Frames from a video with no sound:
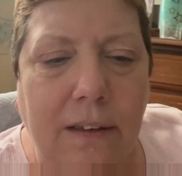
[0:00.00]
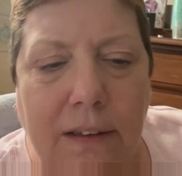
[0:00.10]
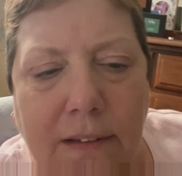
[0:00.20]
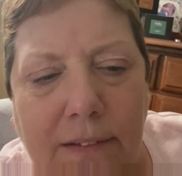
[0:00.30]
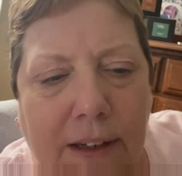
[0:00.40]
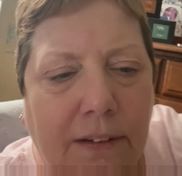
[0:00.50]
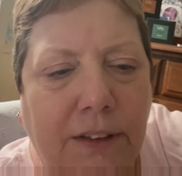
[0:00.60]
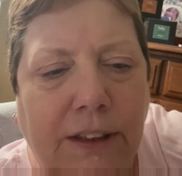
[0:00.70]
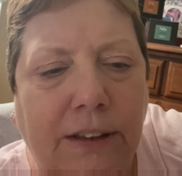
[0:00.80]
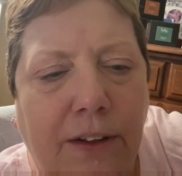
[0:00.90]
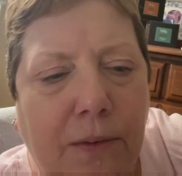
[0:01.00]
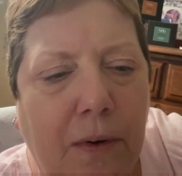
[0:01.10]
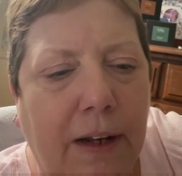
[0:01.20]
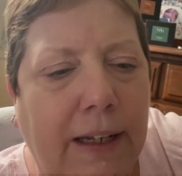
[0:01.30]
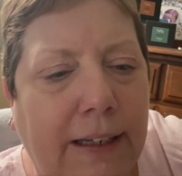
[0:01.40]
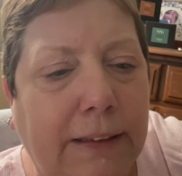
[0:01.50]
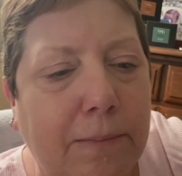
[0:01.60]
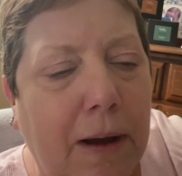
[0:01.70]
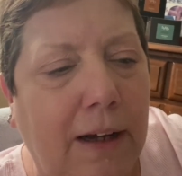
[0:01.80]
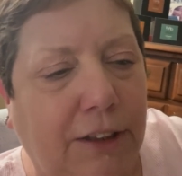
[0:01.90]
No, just on the one. It is a
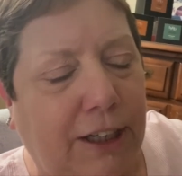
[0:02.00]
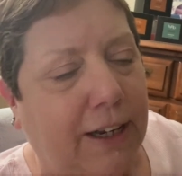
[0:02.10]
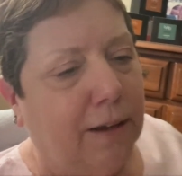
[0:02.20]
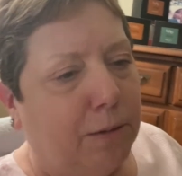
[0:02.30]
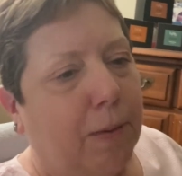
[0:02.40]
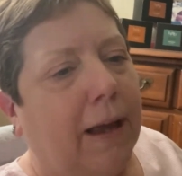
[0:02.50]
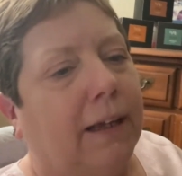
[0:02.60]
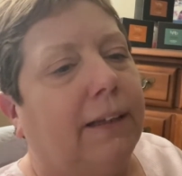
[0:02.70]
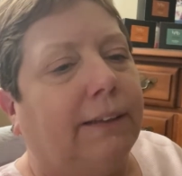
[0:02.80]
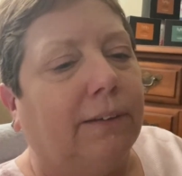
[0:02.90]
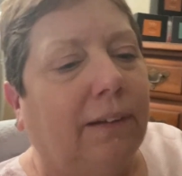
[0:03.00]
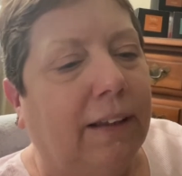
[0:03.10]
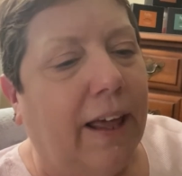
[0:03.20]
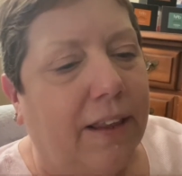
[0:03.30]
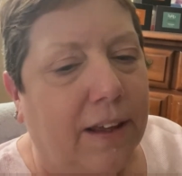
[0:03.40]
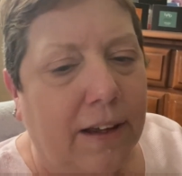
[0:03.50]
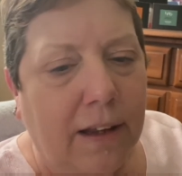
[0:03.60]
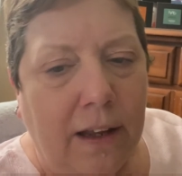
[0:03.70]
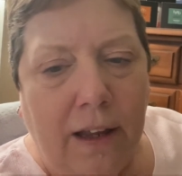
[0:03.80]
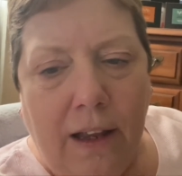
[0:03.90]
Marc Jacobs bag and it's all leather.
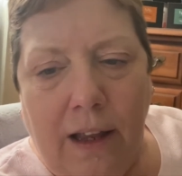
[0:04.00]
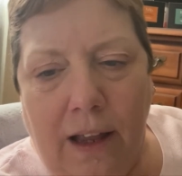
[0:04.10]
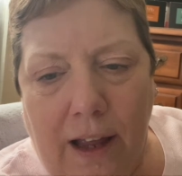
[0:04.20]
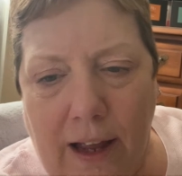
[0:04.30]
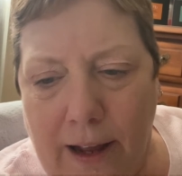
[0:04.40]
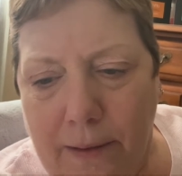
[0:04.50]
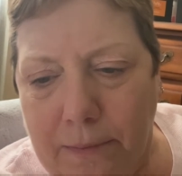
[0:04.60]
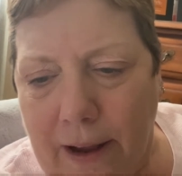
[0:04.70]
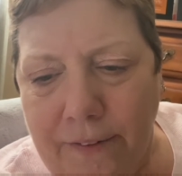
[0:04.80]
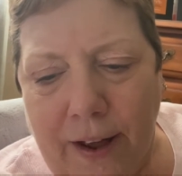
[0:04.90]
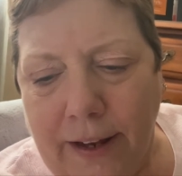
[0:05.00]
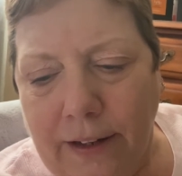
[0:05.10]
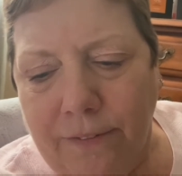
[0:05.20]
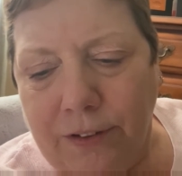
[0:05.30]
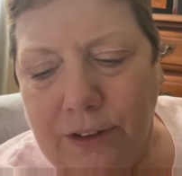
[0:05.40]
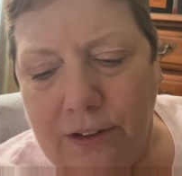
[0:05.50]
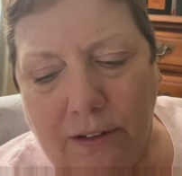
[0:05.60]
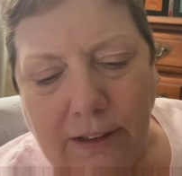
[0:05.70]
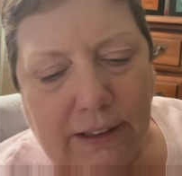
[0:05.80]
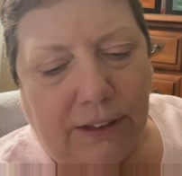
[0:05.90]
I've had it for
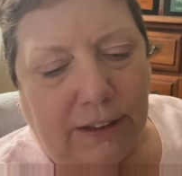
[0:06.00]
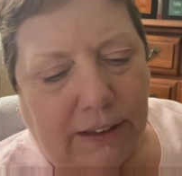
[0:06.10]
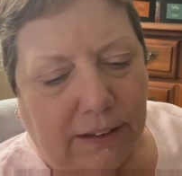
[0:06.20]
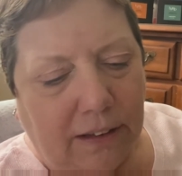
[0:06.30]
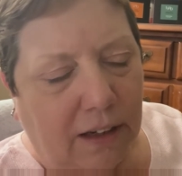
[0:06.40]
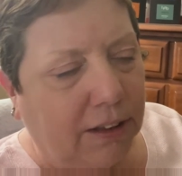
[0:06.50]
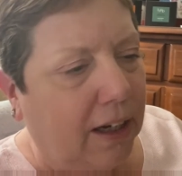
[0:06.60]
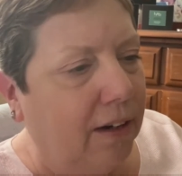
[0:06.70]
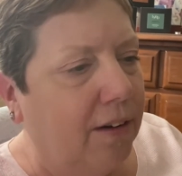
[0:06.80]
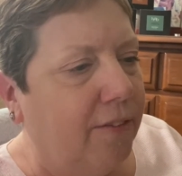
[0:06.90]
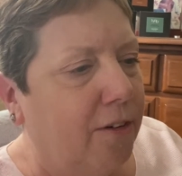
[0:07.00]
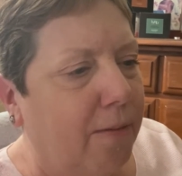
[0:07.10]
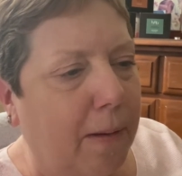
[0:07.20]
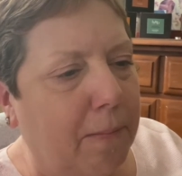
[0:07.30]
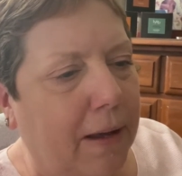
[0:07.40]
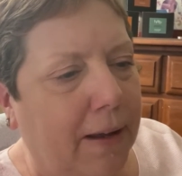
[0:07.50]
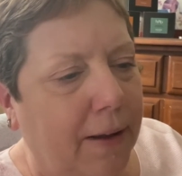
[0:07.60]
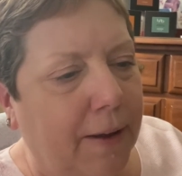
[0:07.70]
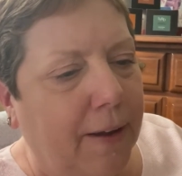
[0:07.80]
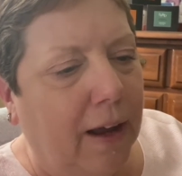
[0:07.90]
donkey's years. Gosh, I don't even remember.
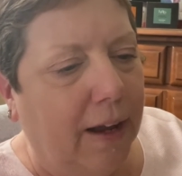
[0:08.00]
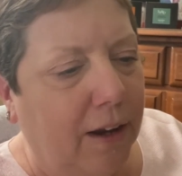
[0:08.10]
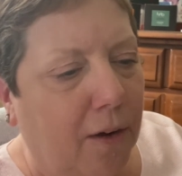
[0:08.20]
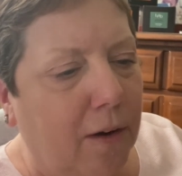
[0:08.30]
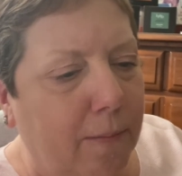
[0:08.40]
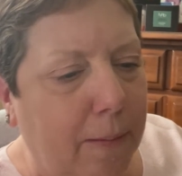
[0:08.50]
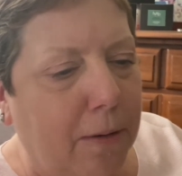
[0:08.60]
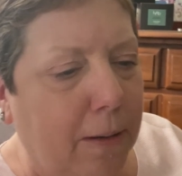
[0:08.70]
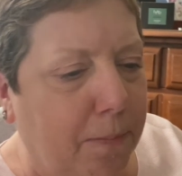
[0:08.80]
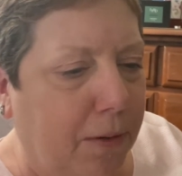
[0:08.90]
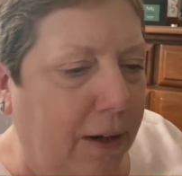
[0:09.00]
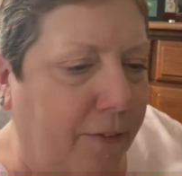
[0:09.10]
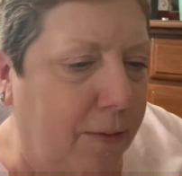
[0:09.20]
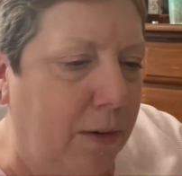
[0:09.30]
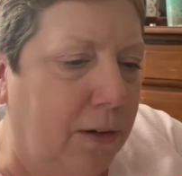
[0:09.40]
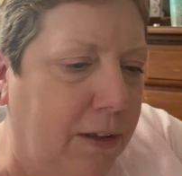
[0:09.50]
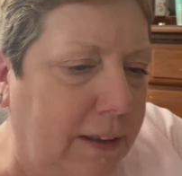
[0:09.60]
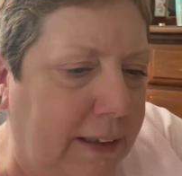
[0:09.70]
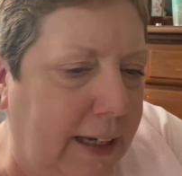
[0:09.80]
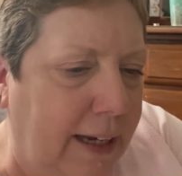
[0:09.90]
I know I remember I bought it from
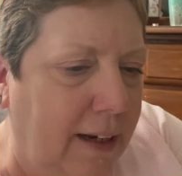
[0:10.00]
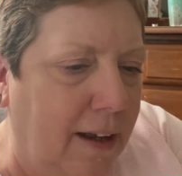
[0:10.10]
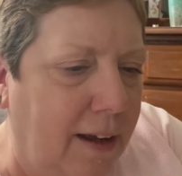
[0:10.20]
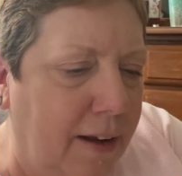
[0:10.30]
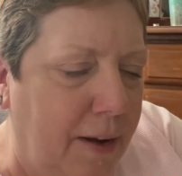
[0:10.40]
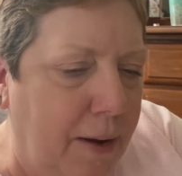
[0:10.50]
Lord & Taylor,